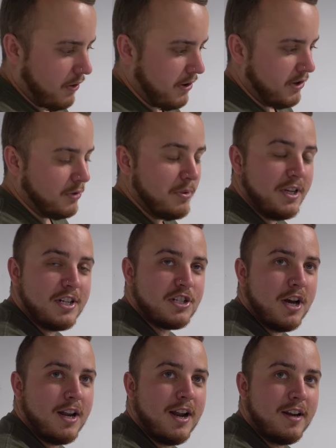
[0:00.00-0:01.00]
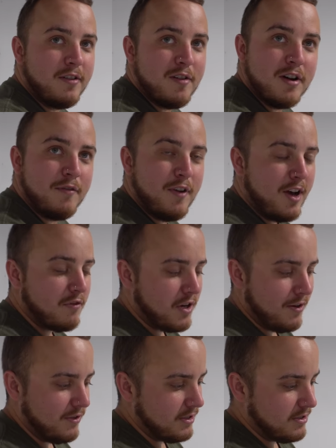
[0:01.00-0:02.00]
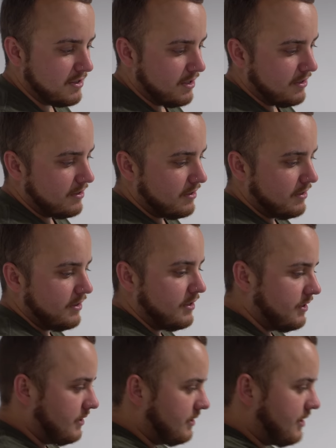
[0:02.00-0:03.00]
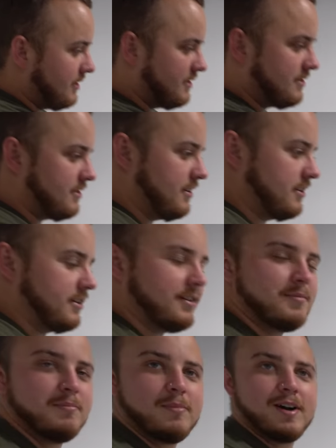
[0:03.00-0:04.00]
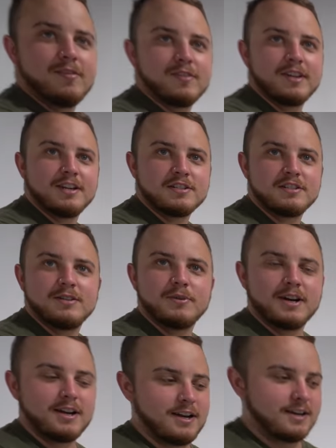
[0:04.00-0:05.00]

oil being shot out of your valve covers. So that's just another modification that we got to